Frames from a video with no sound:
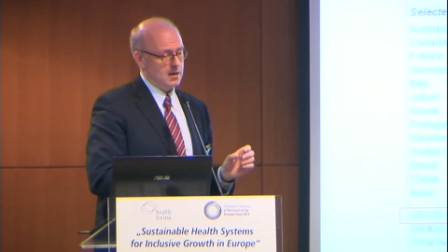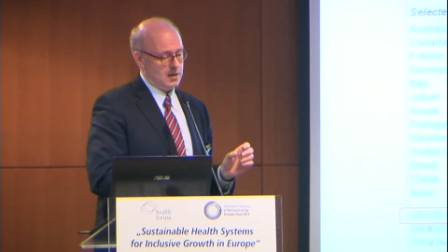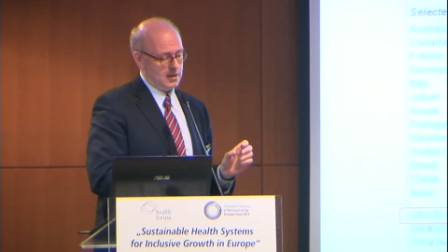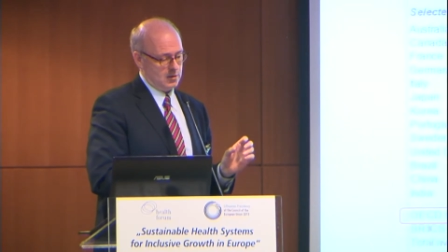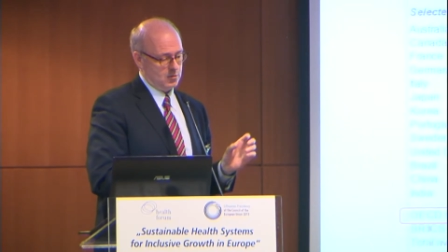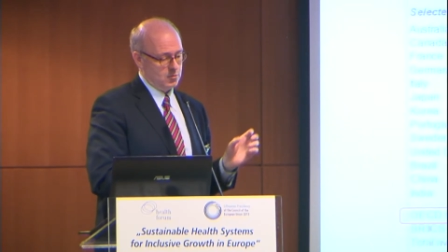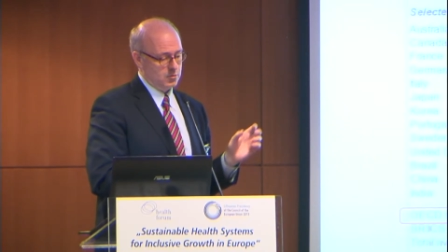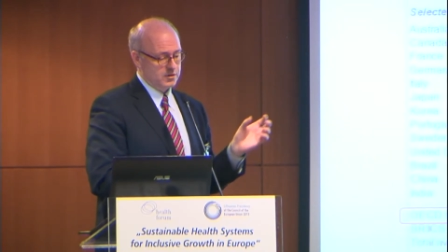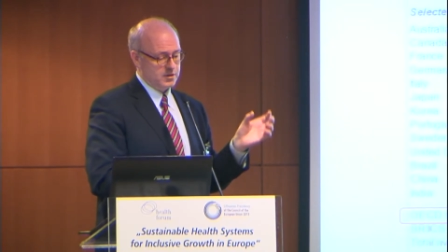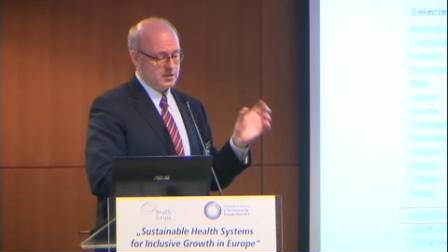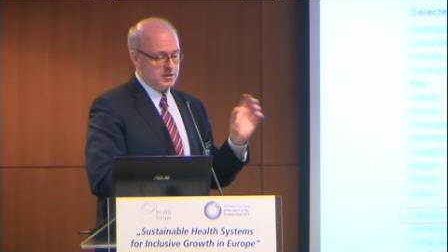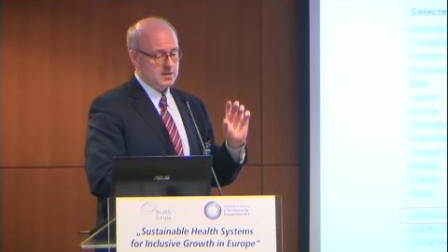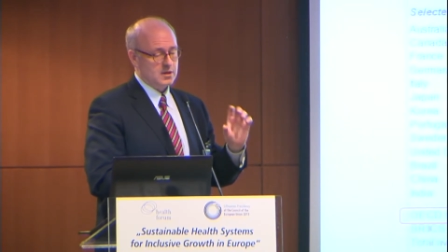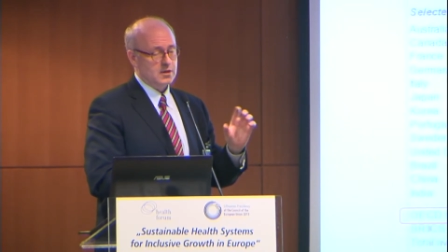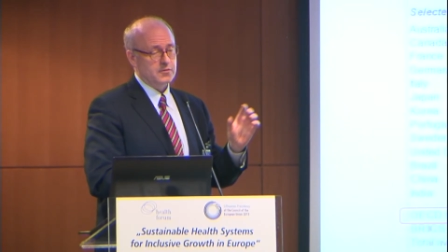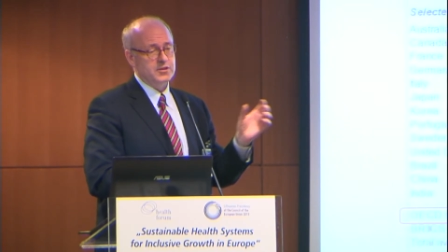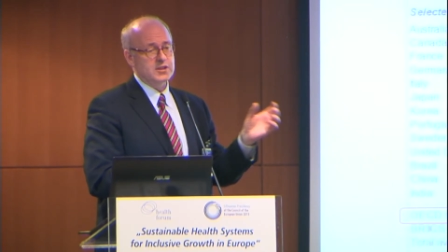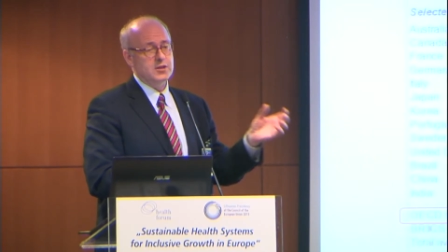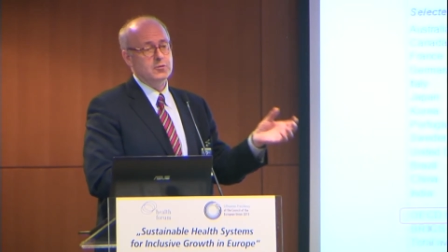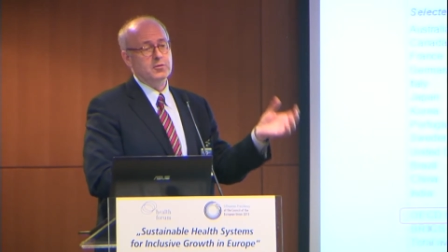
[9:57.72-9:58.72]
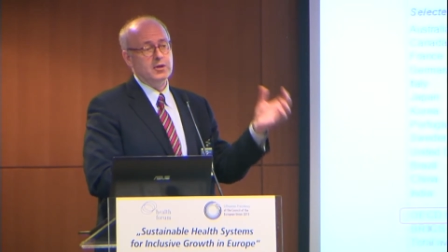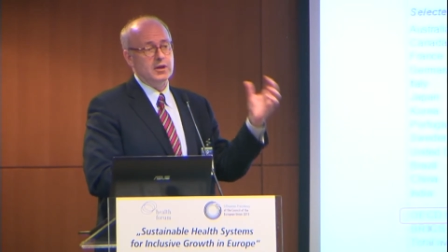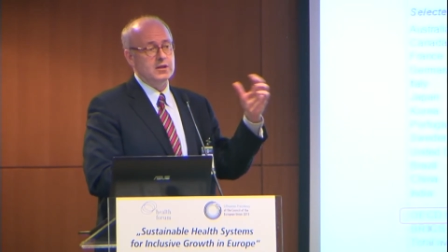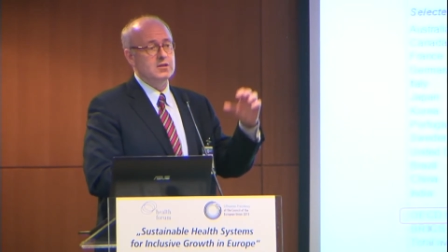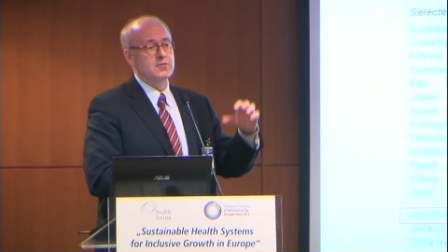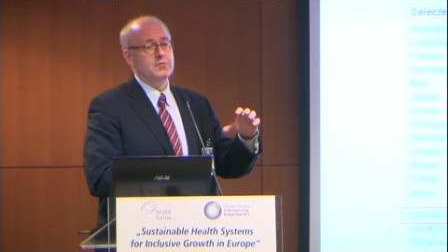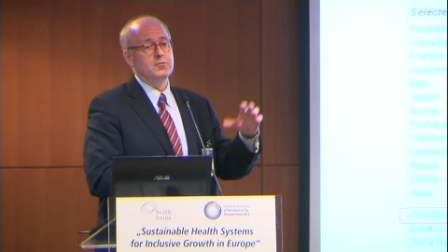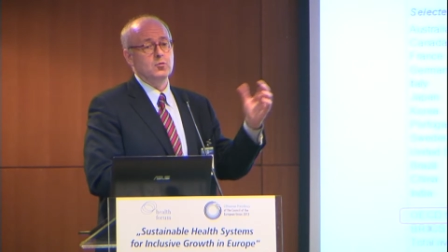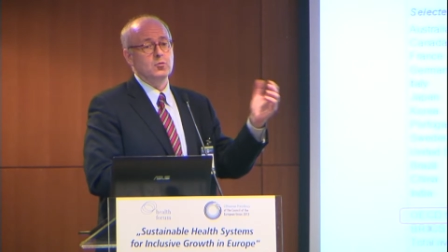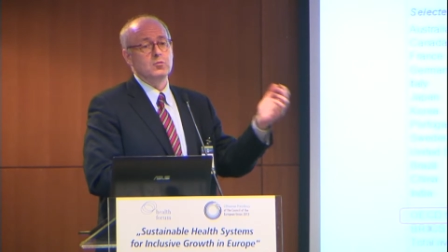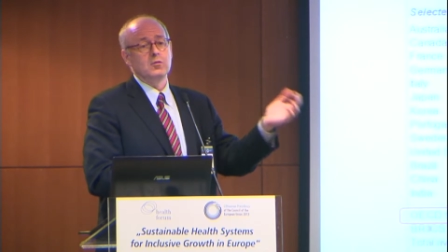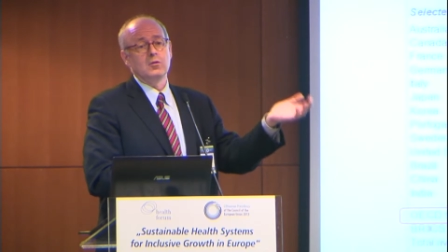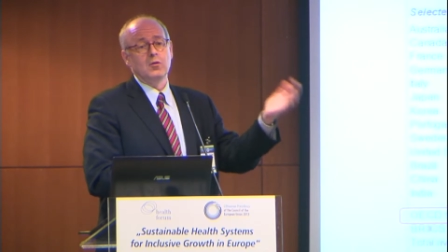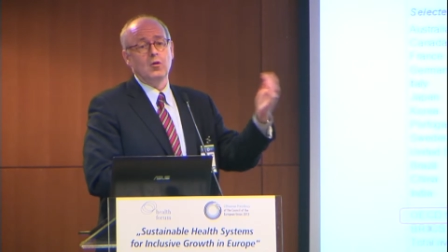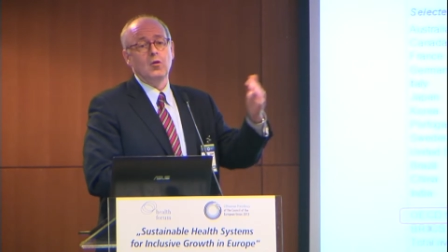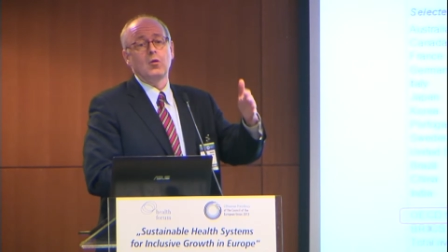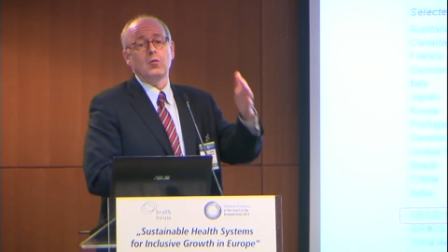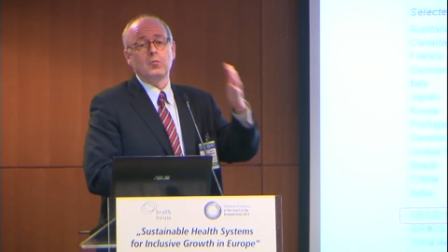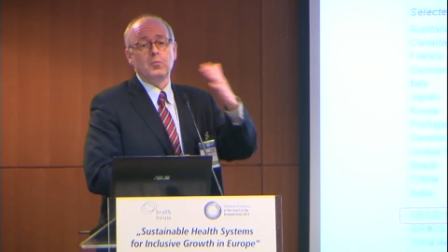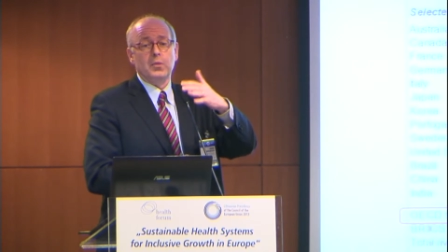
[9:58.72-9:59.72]
goods and services relative to the
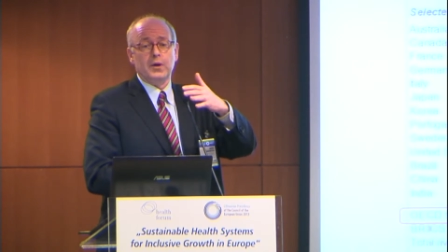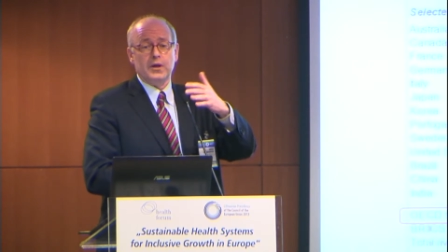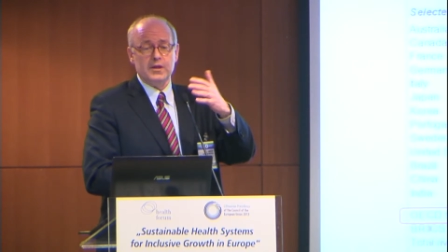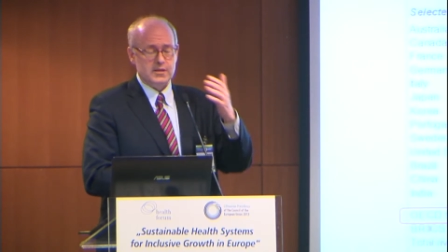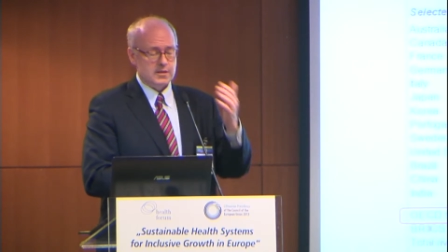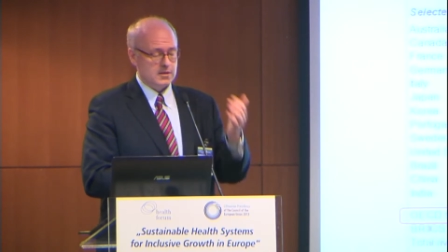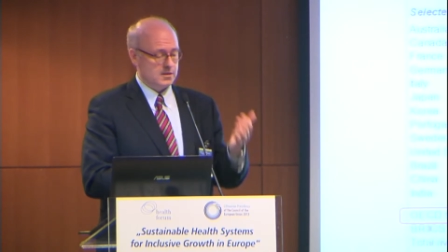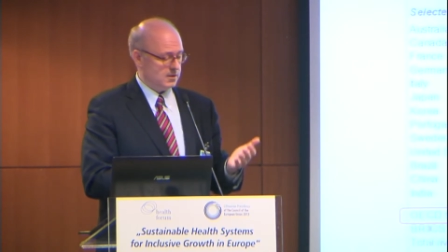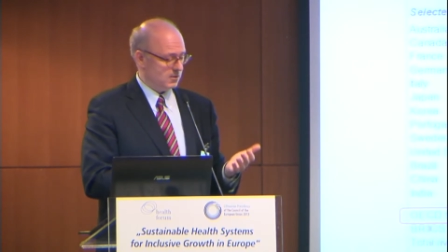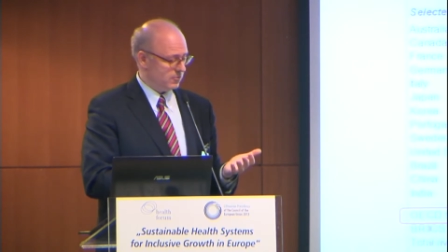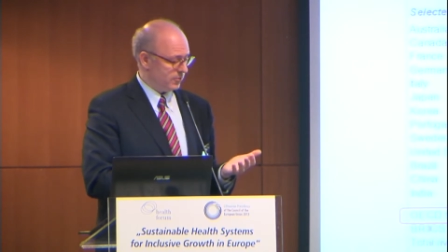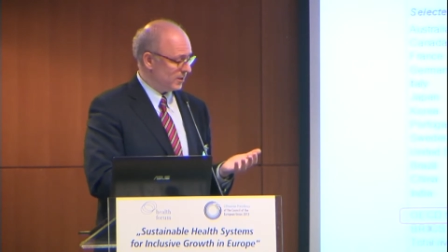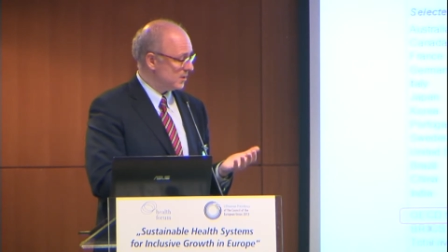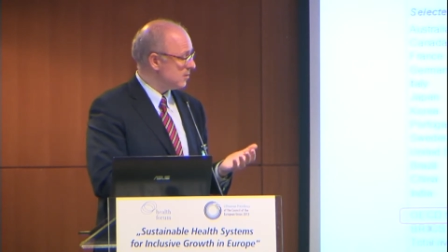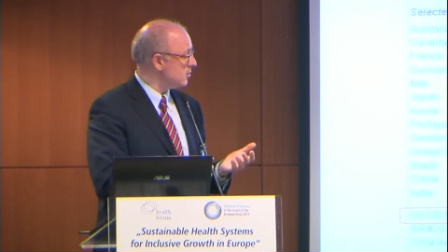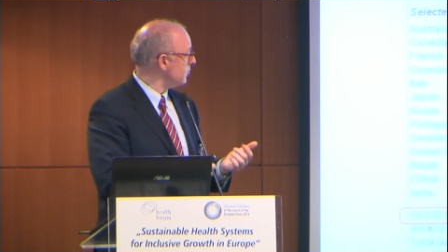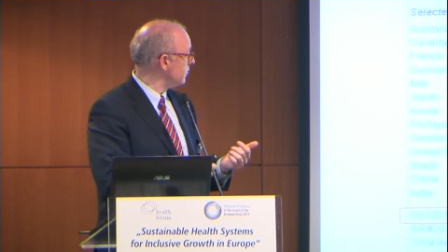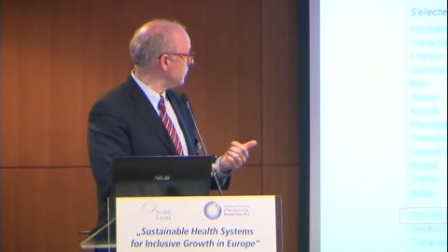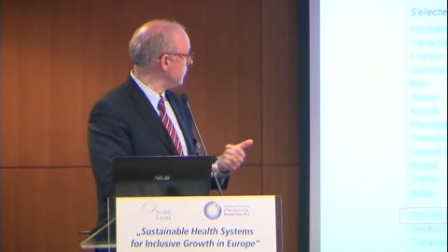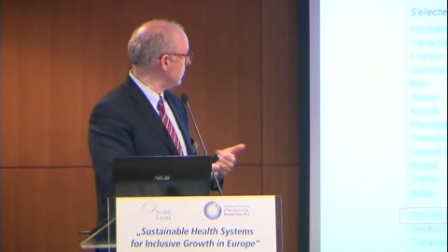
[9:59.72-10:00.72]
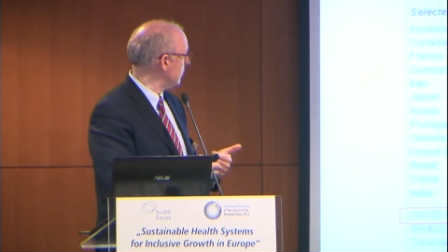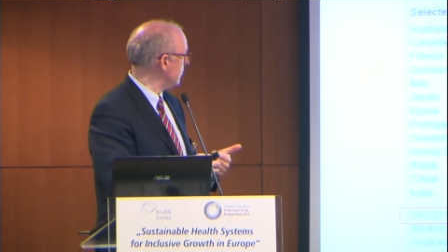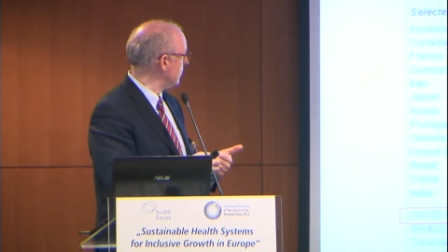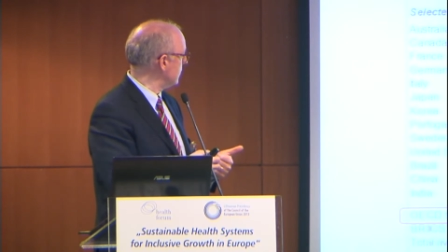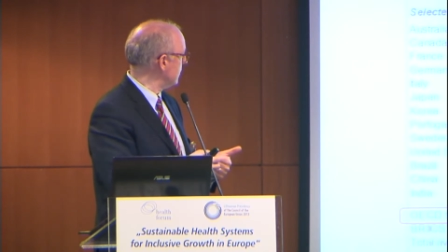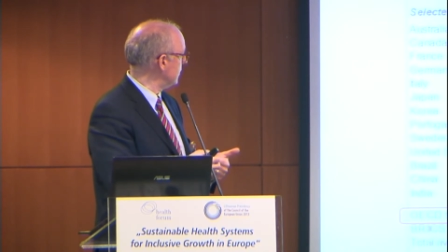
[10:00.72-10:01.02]
all prices in the rest of the